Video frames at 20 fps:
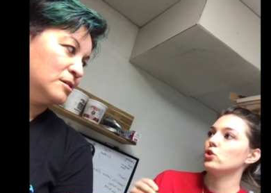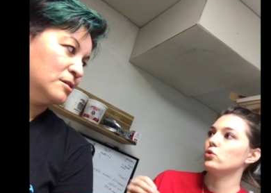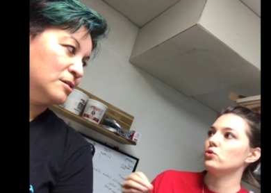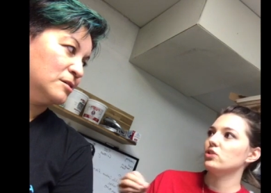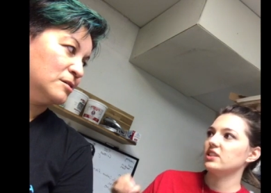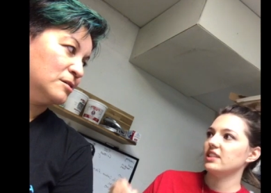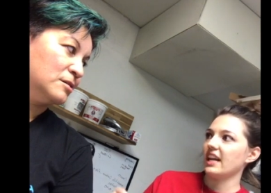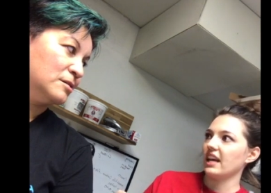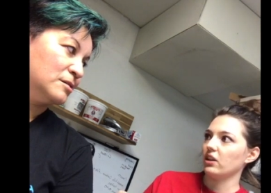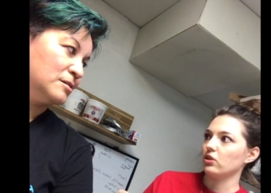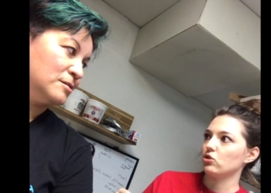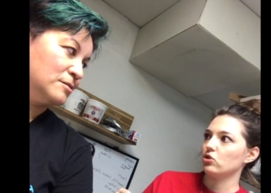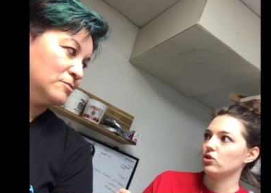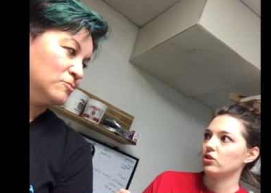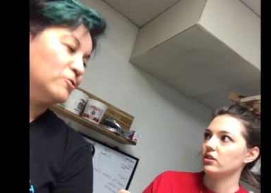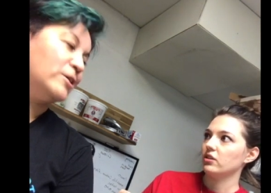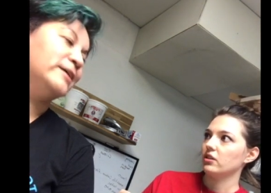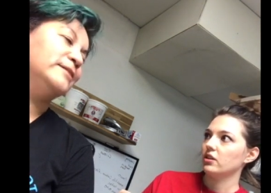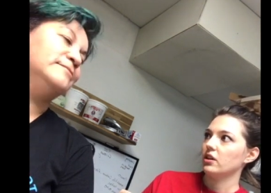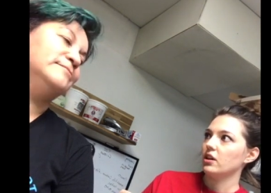Speaker 1: too staged.
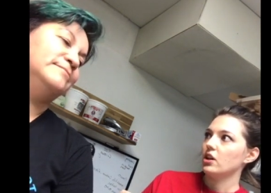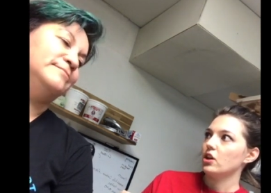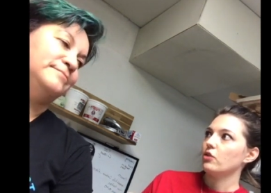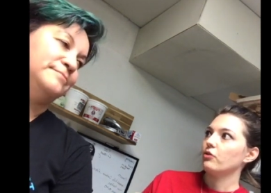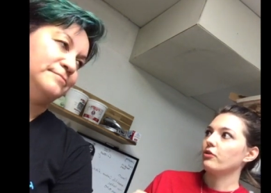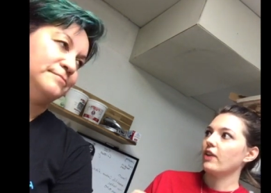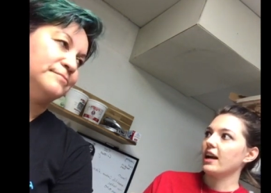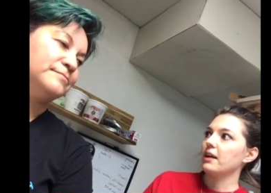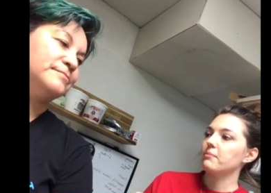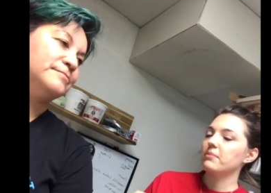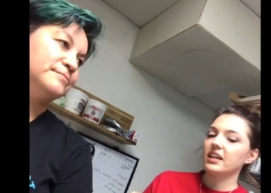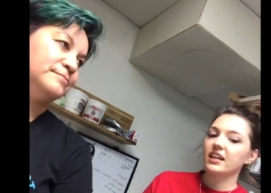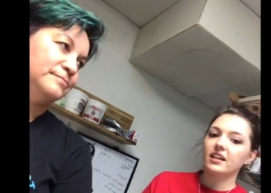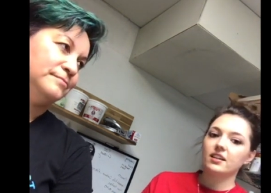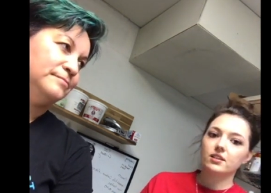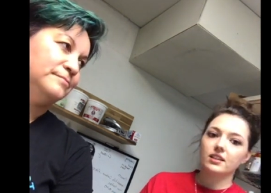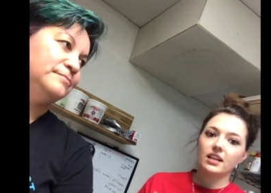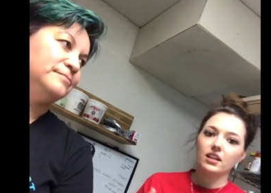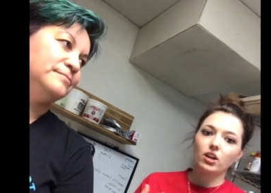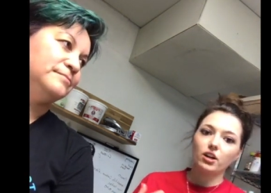Right. Right,
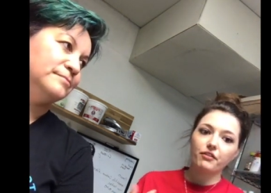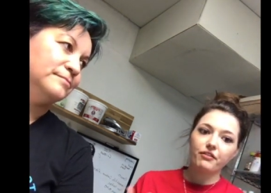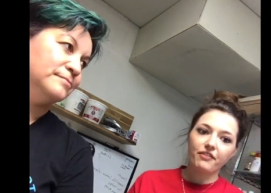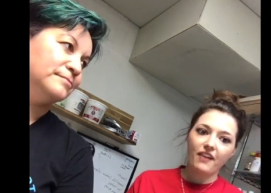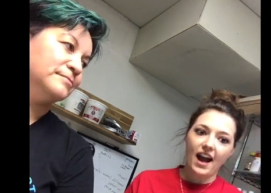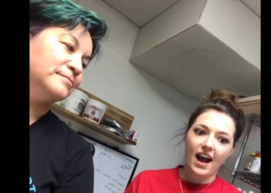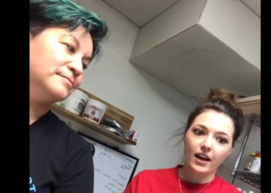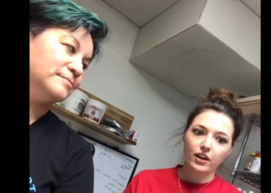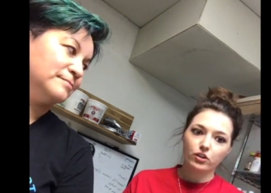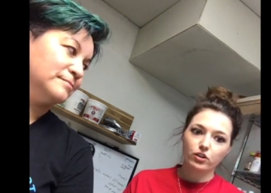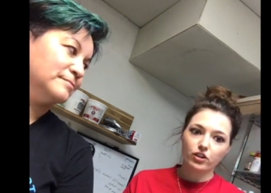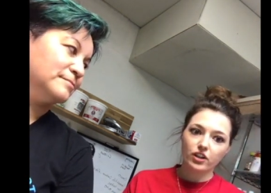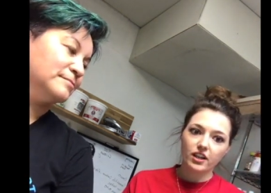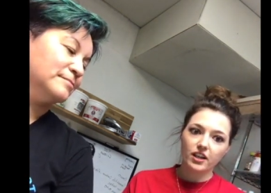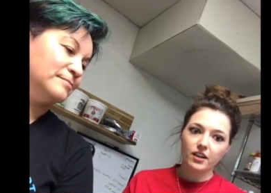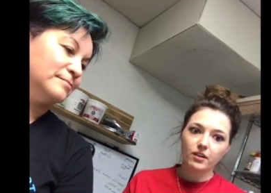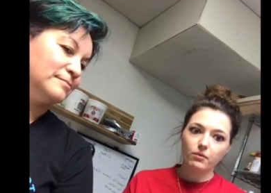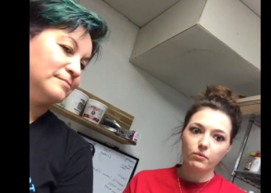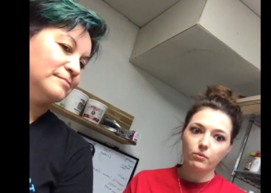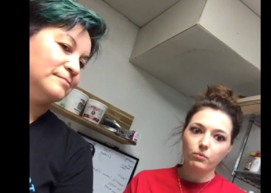because in our
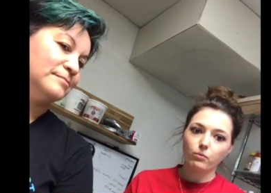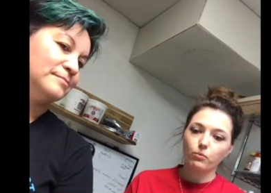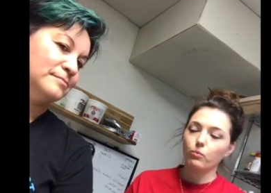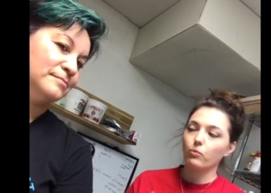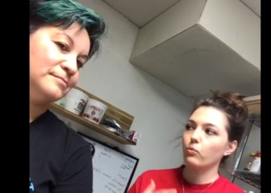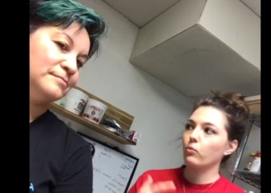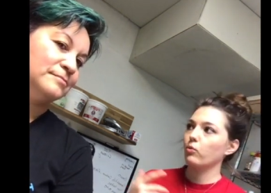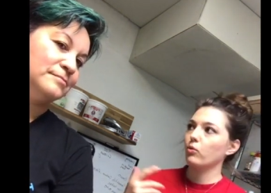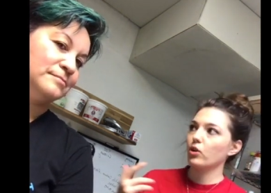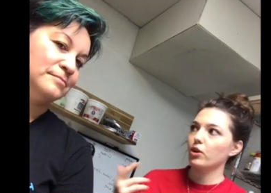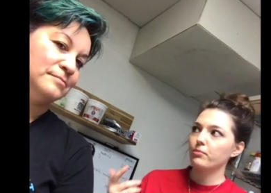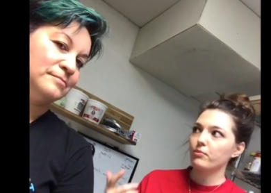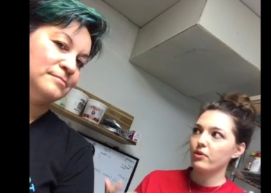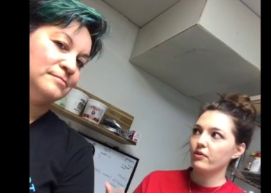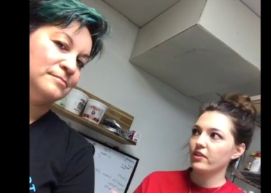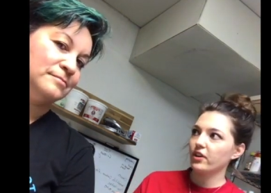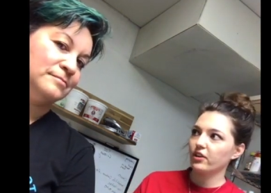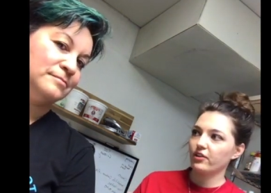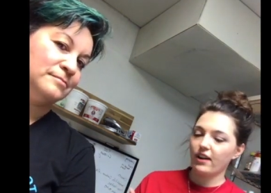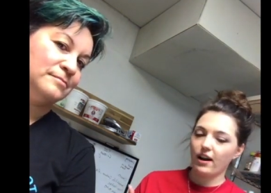factory, we're
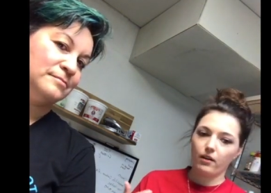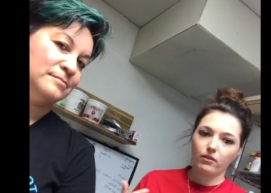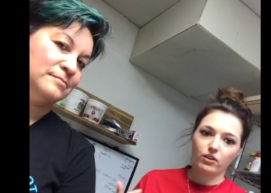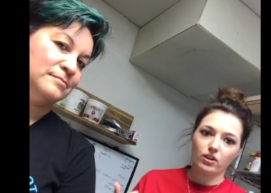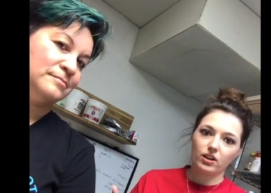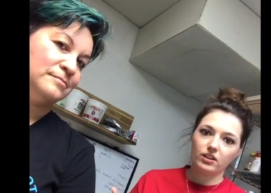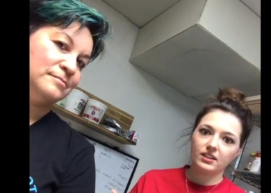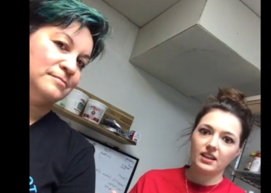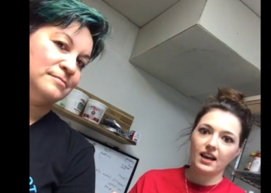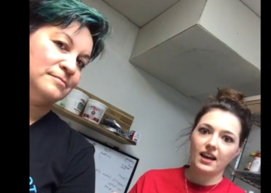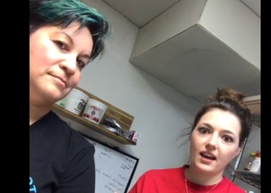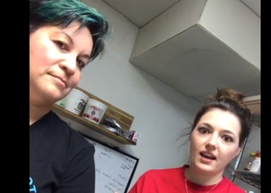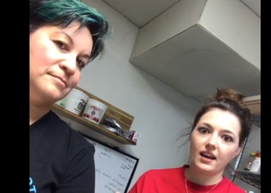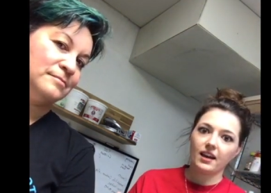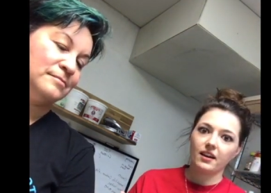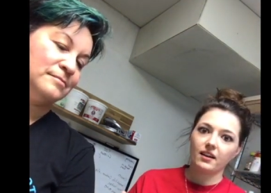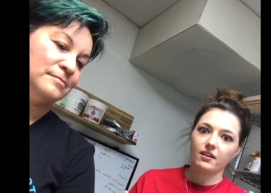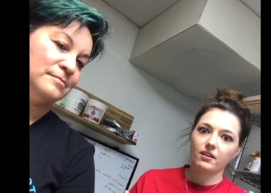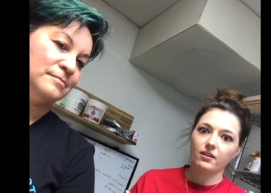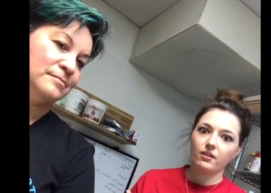moving around all
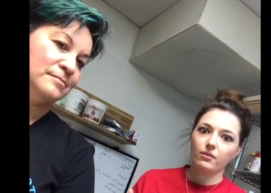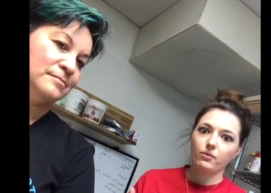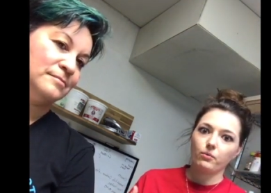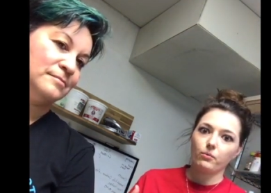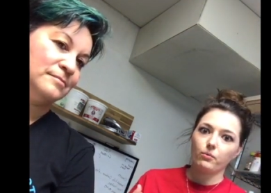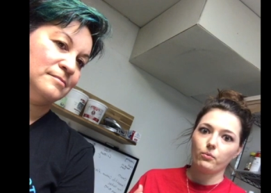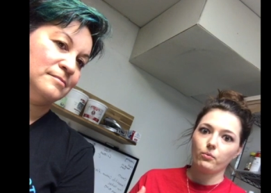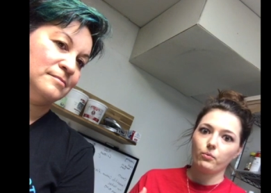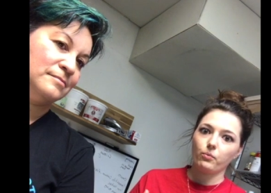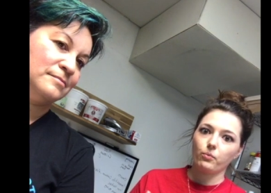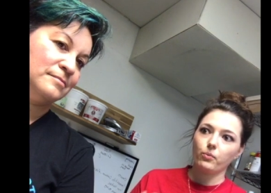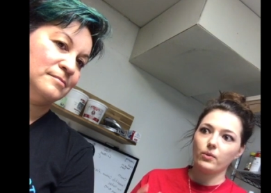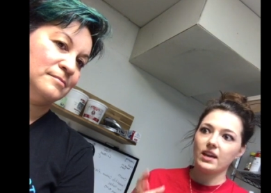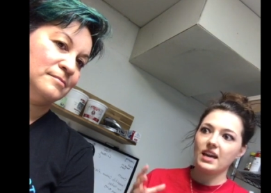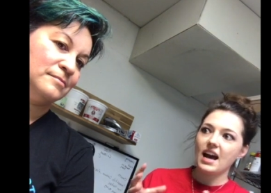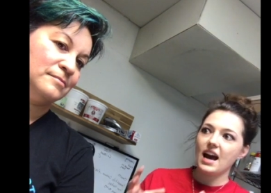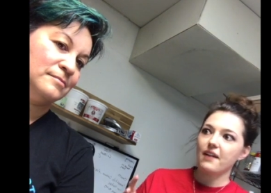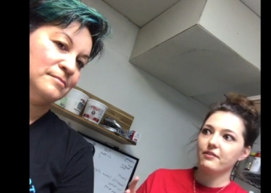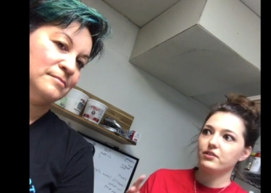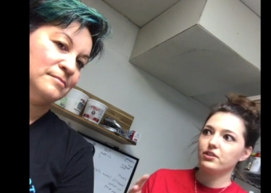day. We
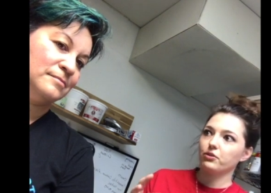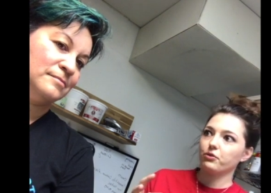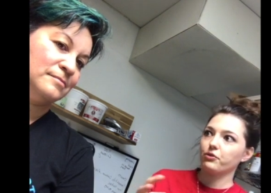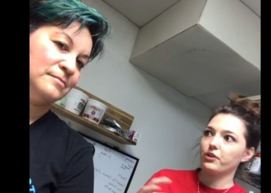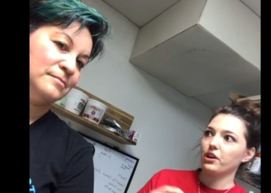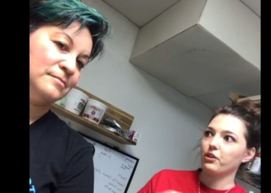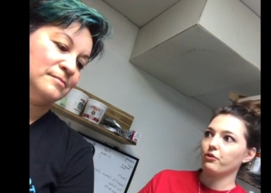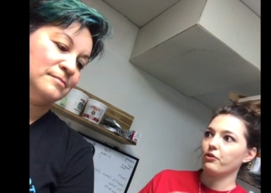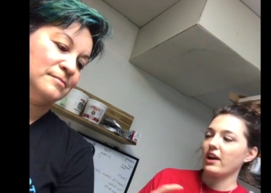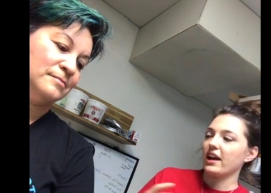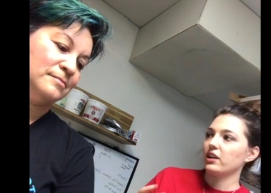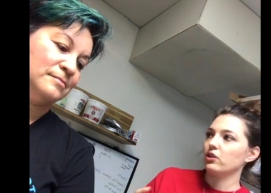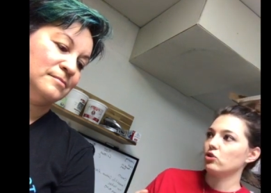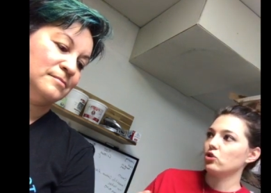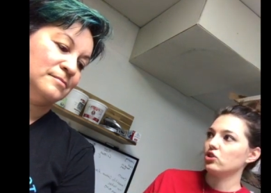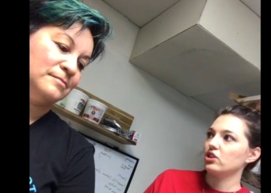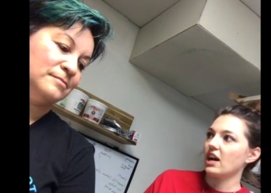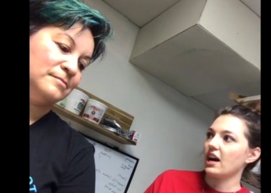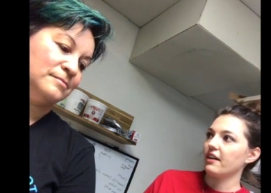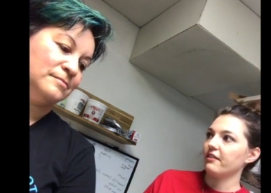have to rearrange
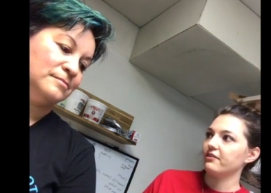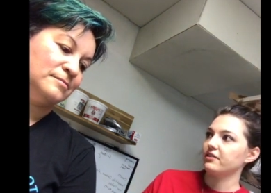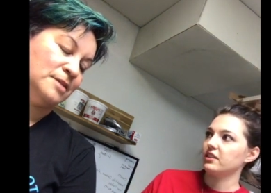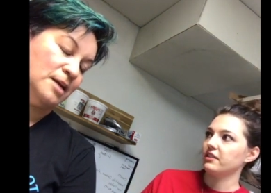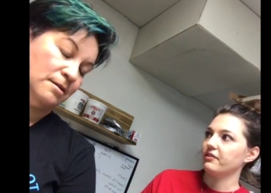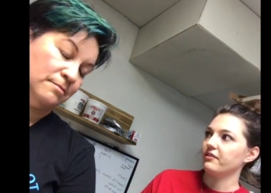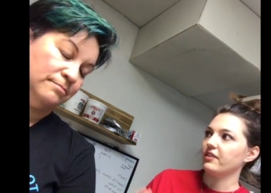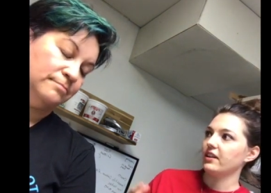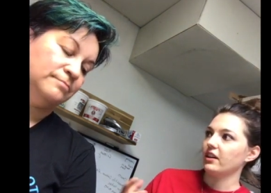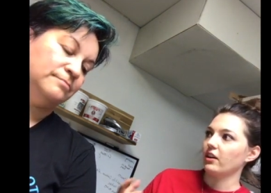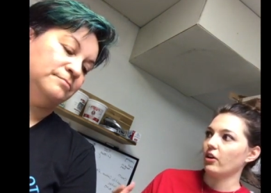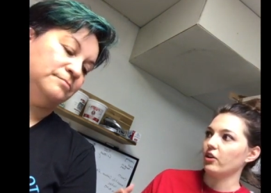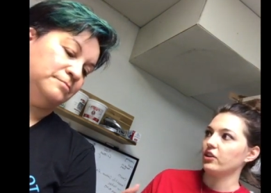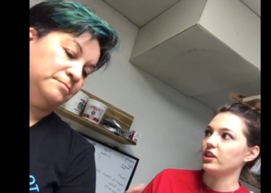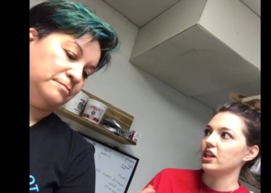stuff to fit our